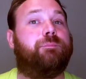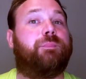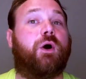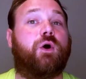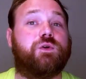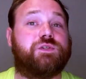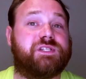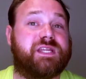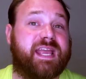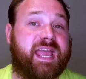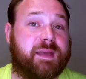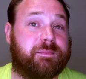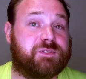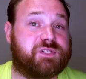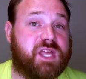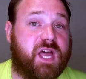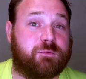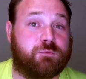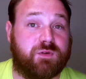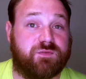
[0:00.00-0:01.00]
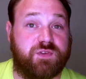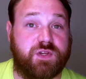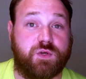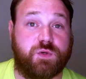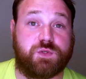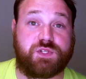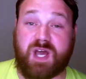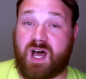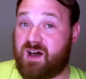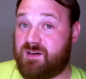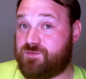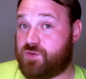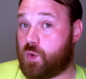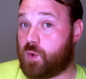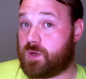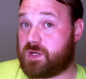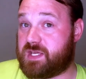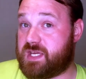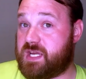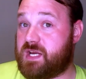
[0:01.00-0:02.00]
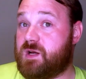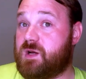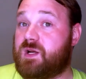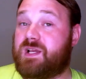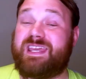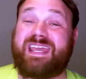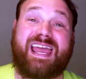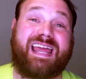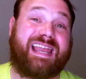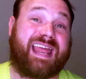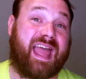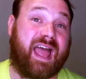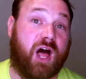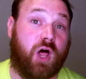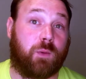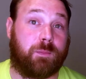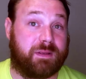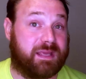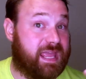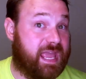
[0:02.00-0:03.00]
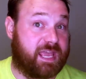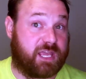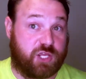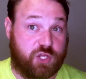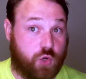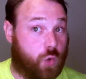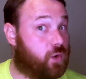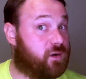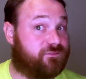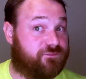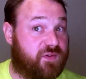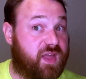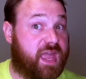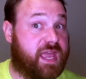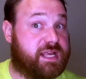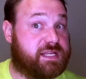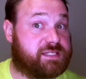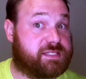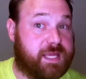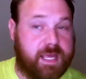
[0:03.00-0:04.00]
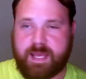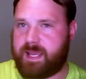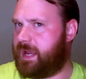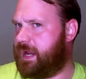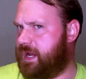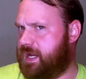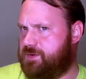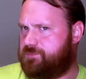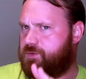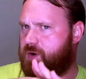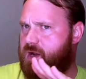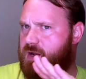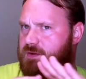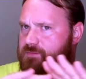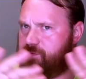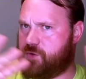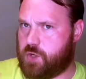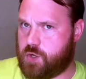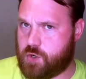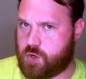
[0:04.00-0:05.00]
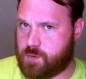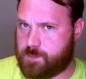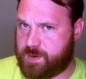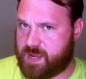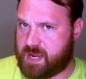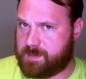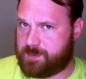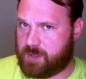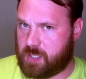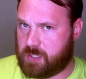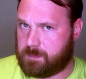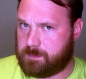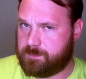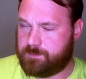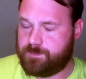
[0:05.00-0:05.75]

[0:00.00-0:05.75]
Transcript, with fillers: Posting Amazon reviews of your gear can help get your face in front of new people.